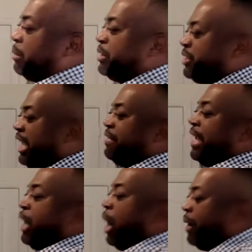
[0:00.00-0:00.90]
gonna receive
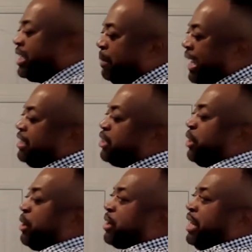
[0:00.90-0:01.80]
and always be in the
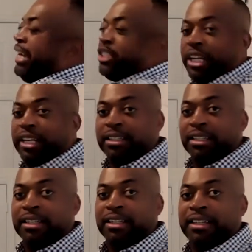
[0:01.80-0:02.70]
circulation
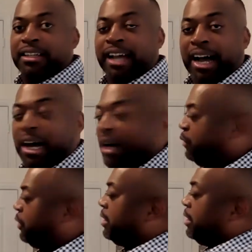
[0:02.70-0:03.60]

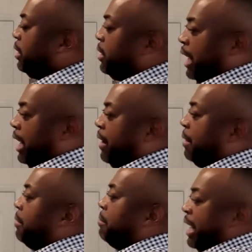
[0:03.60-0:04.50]
of
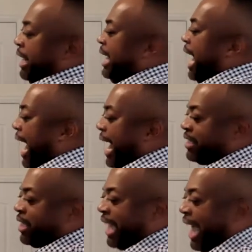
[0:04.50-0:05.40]
uh, money
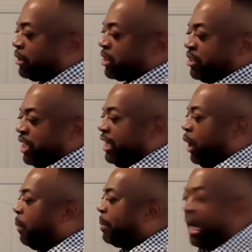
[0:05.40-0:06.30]
as accounts continue
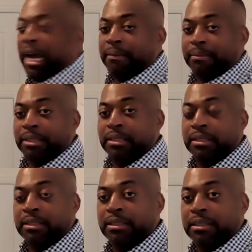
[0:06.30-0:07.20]
to open up.
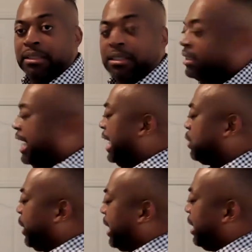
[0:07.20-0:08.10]

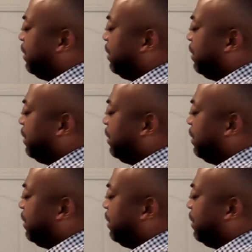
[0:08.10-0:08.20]
Guys, we can